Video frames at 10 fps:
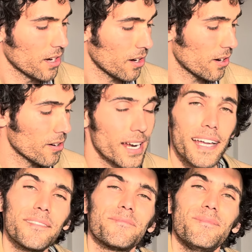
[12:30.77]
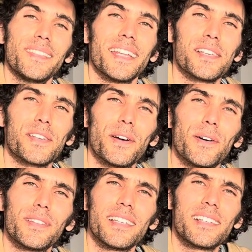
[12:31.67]
Alright,
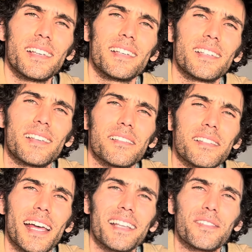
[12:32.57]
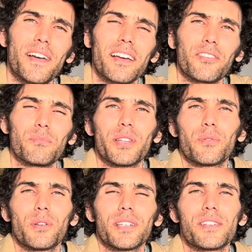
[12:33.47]
so this is Satisfaction by the
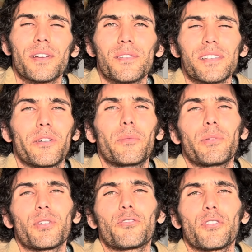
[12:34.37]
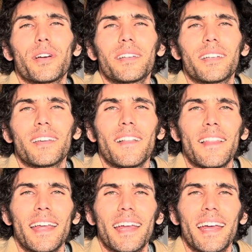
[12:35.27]
Rolling Stones. I hope you enjoyed it,
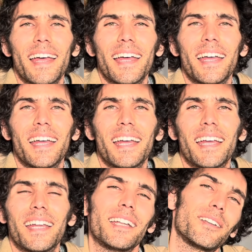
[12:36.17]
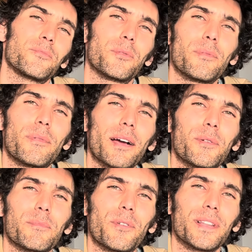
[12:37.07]
and we'll be back
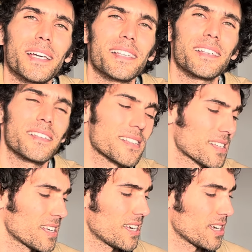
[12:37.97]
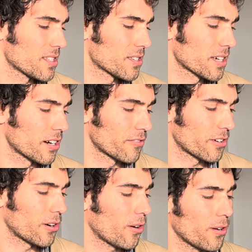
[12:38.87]
with more lessons to cover
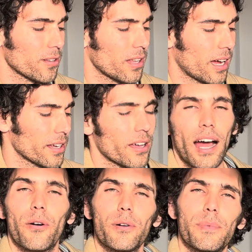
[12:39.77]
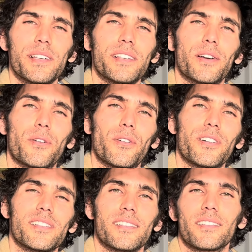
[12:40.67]
all our basic
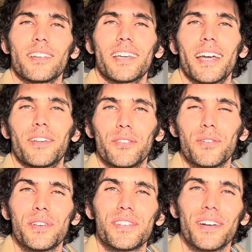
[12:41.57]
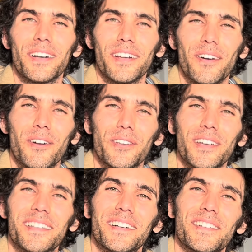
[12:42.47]
chords and get you started on your
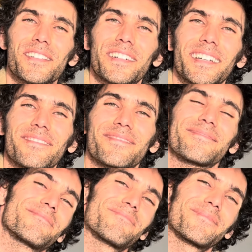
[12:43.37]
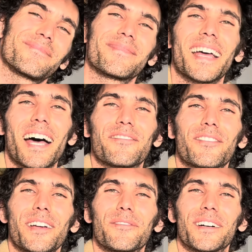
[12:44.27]
guitar journey. Have a
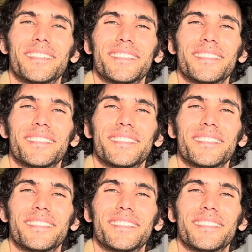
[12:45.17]
great one.